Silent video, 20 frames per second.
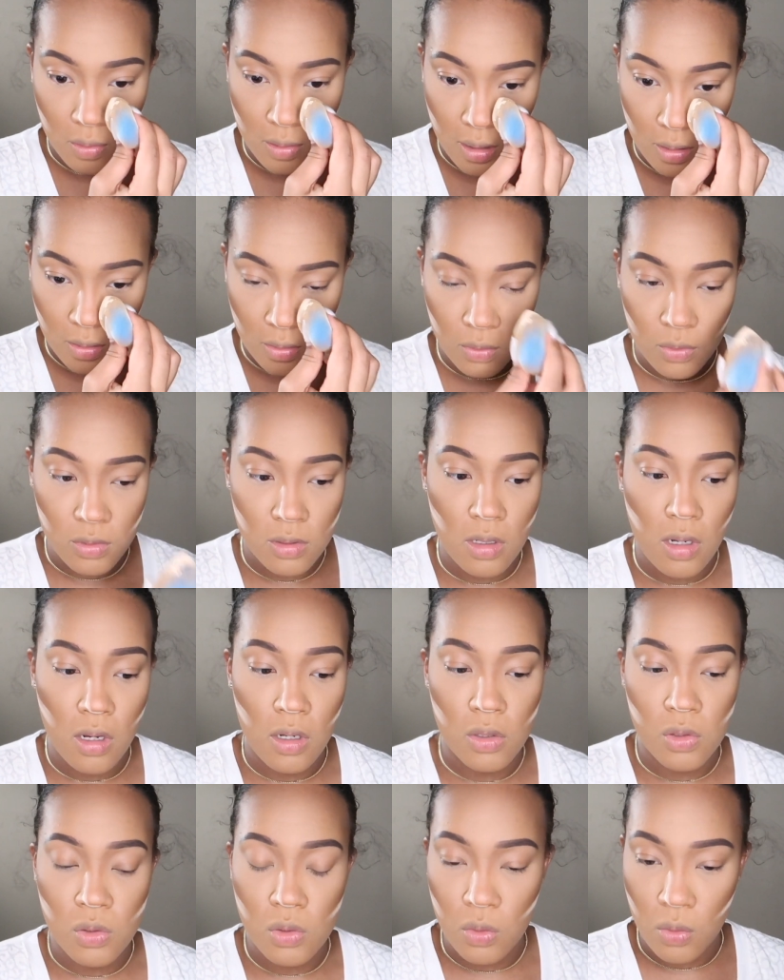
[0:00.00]
that nose
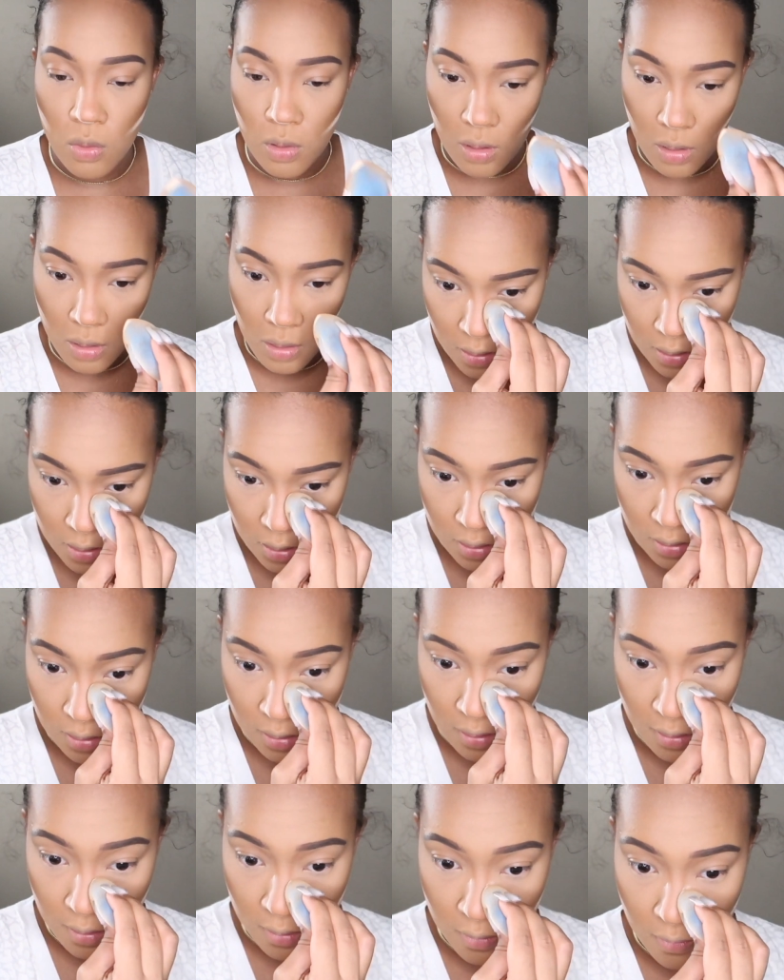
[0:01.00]
contour gets
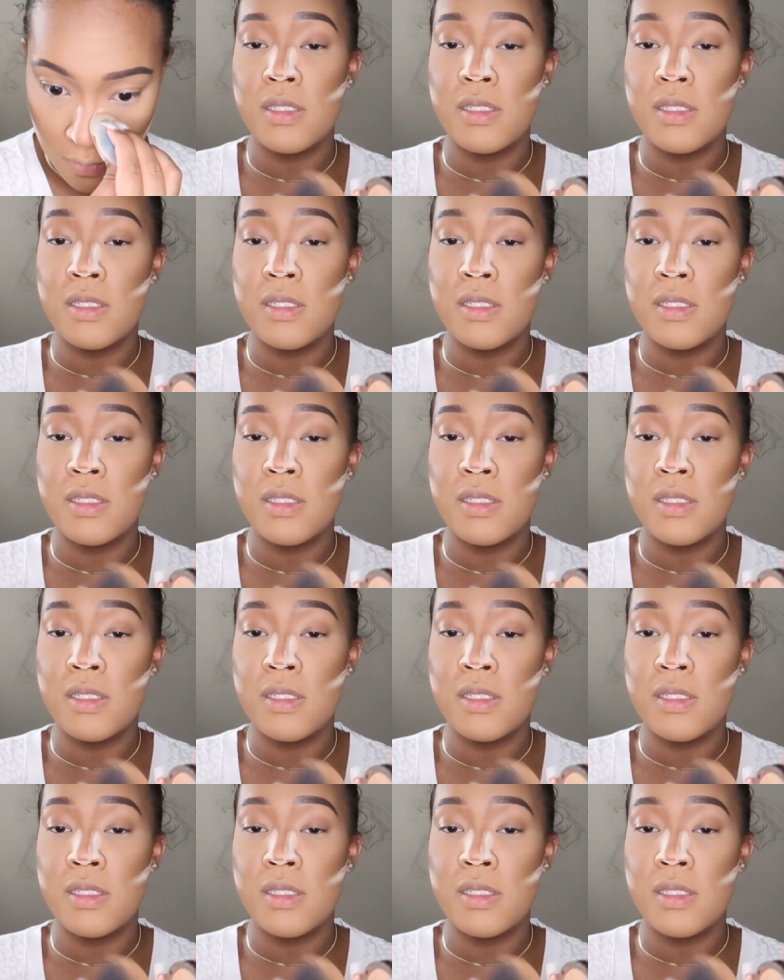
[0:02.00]
love.